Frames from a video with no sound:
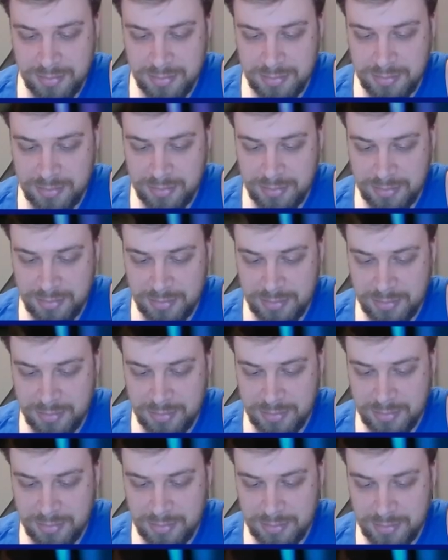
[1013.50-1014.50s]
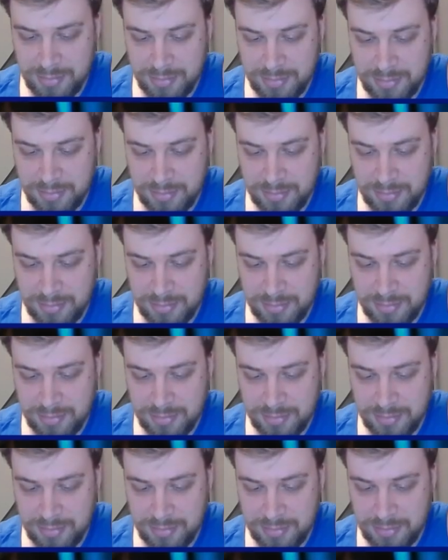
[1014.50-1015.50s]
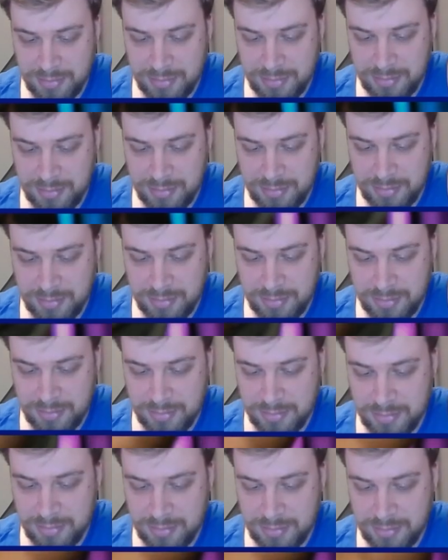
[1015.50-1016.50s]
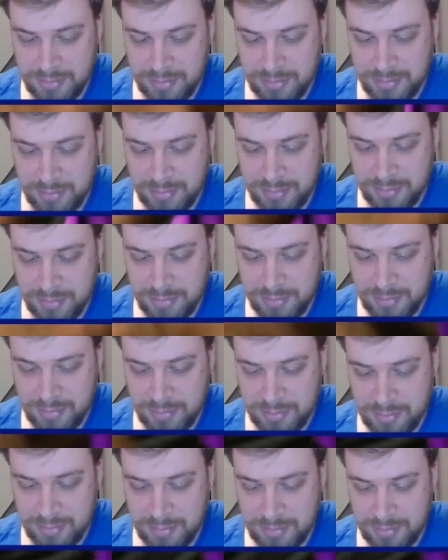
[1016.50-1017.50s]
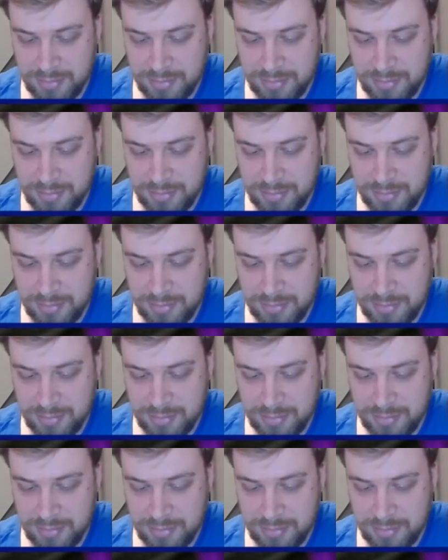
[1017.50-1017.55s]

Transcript: (not speaking)